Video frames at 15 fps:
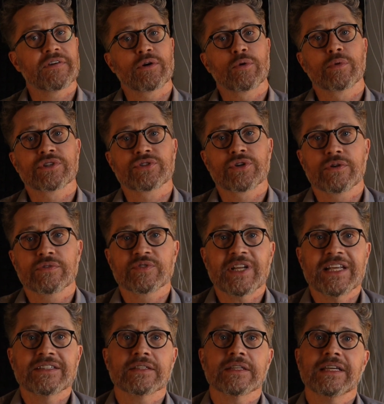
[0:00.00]
Federal Reserve
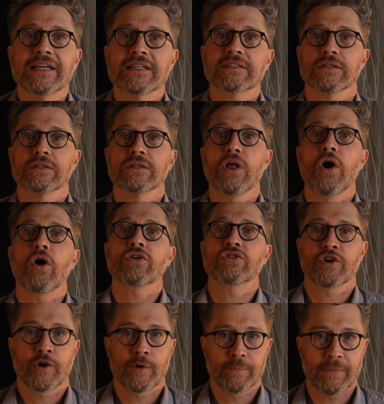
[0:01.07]
states its
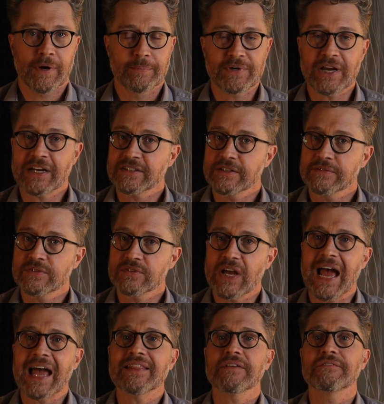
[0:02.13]
long-term objectives
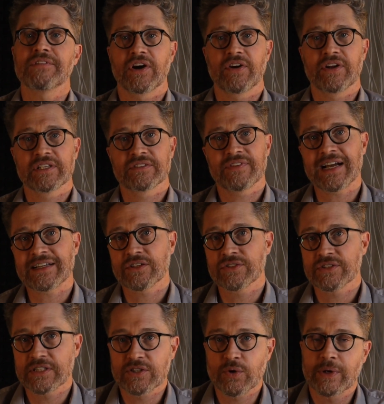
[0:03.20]
and the various
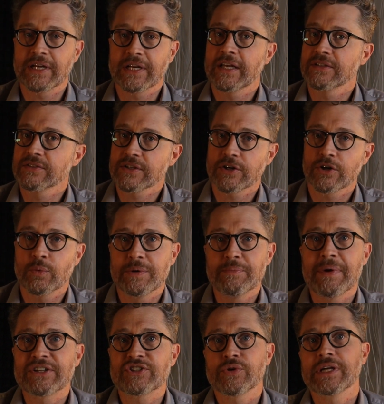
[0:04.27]
factors it's going to consider
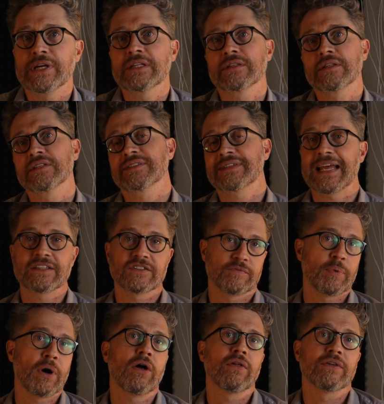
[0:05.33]
when measuring the stance
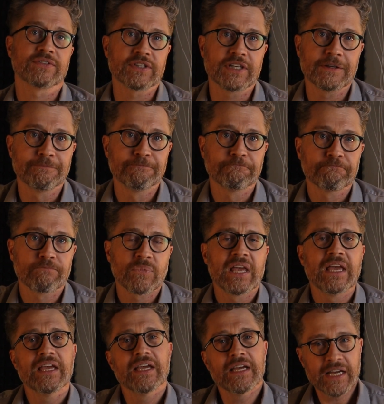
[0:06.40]
of policy.
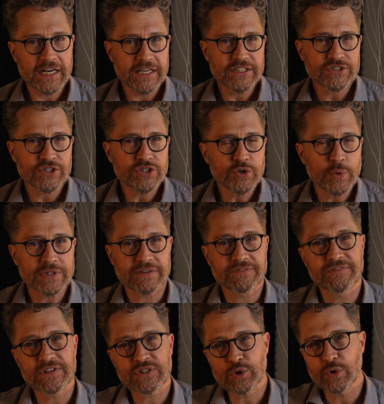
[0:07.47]
In addition to its
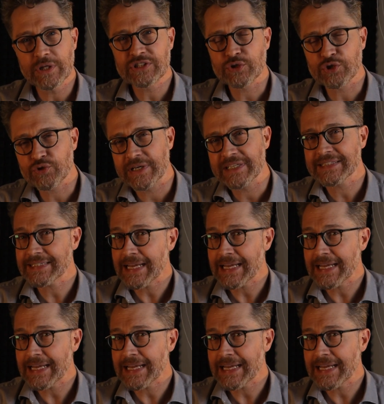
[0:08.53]
official interest rate